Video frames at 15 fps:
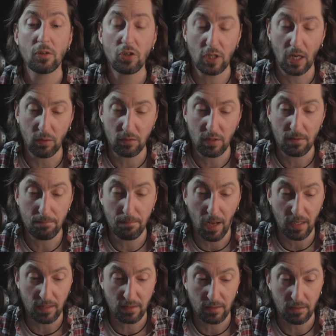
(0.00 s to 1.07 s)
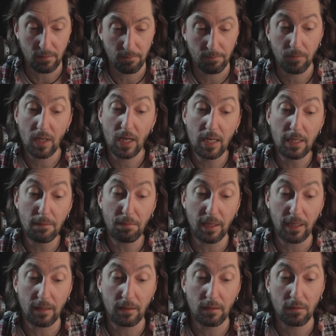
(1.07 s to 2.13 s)
shouted Marston,
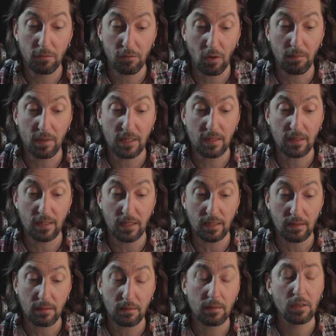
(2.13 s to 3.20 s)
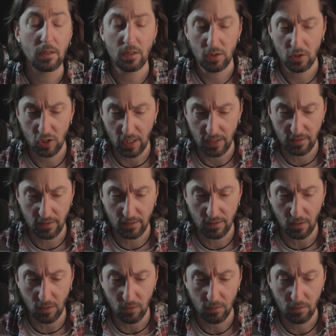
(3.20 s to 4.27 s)
leaping from his seat. Just
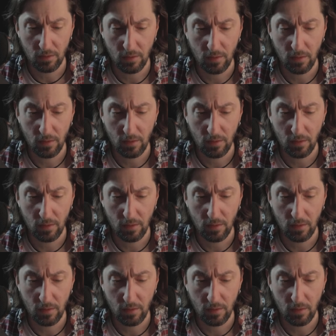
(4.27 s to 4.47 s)
so.